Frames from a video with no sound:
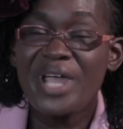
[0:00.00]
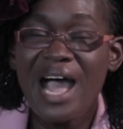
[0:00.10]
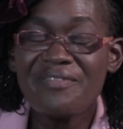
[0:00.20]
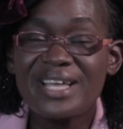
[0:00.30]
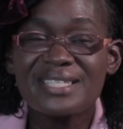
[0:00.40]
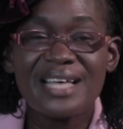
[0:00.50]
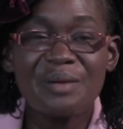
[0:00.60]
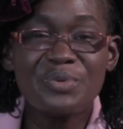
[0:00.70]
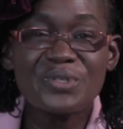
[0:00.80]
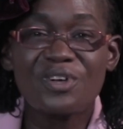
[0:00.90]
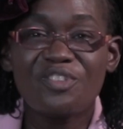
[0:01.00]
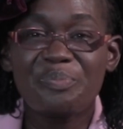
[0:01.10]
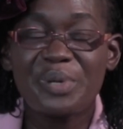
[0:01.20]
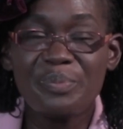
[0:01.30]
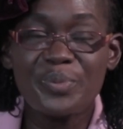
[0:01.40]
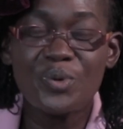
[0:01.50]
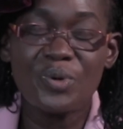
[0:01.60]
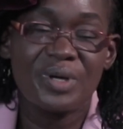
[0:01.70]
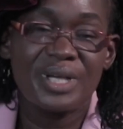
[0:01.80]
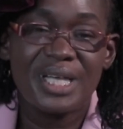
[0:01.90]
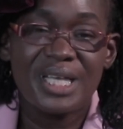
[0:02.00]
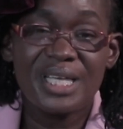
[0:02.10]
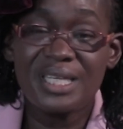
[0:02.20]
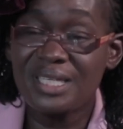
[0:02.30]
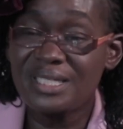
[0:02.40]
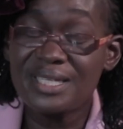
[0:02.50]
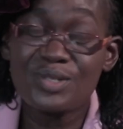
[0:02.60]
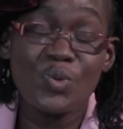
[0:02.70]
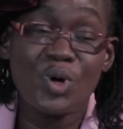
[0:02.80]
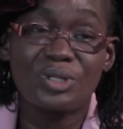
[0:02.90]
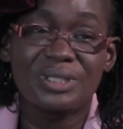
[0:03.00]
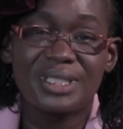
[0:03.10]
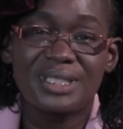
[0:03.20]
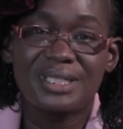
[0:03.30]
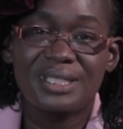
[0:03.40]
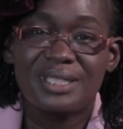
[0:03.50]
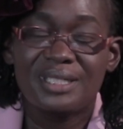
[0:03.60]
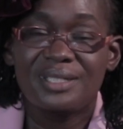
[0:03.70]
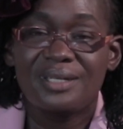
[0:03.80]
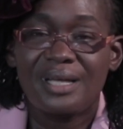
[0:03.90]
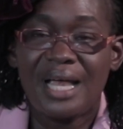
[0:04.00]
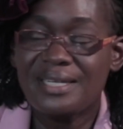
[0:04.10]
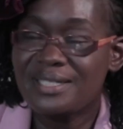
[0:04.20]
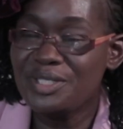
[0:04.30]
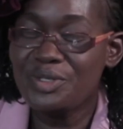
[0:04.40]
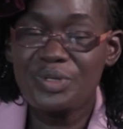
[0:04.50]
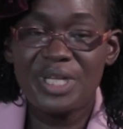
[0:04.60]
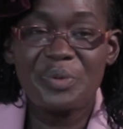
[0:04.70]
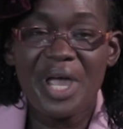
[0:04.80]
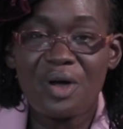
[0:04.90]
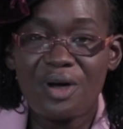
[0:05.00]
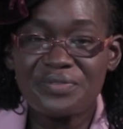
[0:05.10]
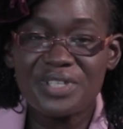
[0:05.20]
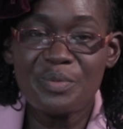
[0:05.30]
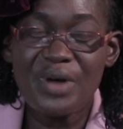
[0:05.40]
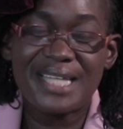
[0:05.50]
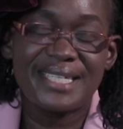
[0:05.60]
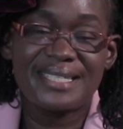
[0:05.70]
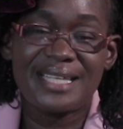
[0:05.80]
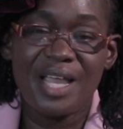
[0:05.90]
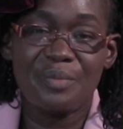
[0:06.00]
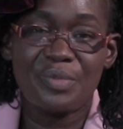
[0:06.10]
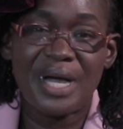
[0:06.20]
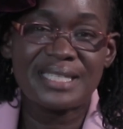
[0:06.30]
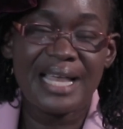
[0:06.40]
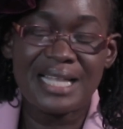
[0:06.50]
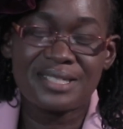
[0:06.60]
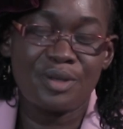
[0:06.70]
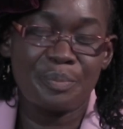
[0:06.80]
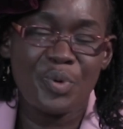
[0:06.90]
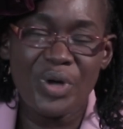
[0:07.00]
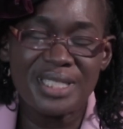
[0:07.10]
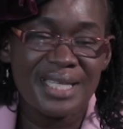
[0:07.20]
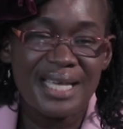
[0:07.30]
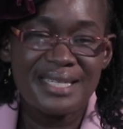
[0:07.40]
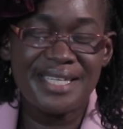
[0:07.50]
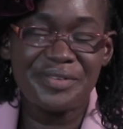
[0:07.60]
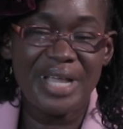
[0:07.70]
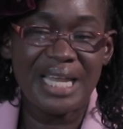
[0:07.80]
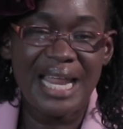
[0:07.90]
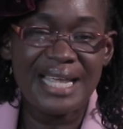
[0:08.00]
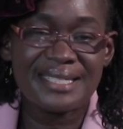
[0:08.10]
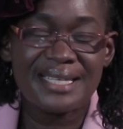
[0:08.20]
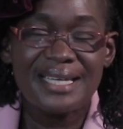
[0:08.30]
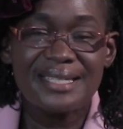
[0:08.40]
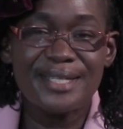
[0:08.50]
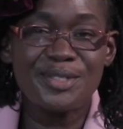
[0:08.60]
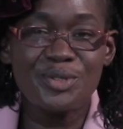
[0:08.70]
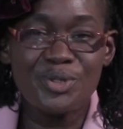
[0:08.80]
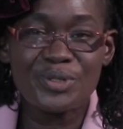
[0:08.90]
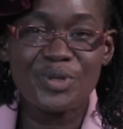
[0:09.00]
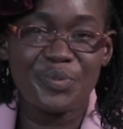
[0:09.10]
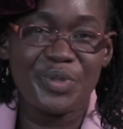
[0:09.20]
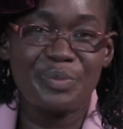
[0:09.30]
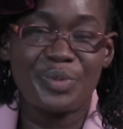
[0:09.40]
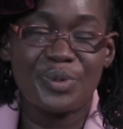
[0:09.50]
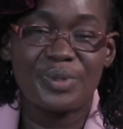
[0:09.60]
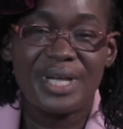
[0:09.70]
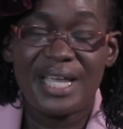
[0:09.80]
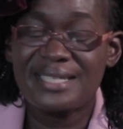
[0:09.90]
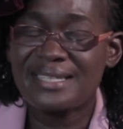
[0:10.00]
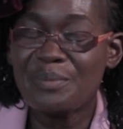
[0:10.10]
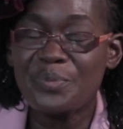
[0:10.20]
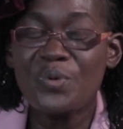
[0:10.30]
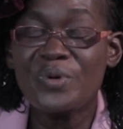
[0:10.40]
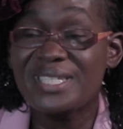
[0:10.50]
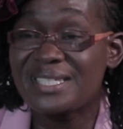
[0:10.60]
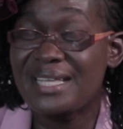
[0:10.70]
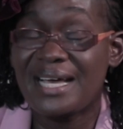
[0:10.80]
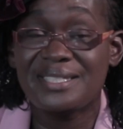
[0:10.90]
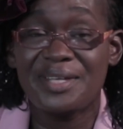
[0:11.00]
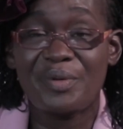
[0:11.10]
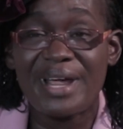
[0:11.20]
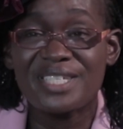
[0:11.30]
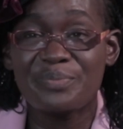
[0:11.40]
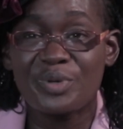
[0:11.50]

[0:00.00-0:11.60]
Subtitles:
We have examples of people in this world. And, you know, they were comfortable at a time, but at some point, they realized they should do something more. Example is the Wright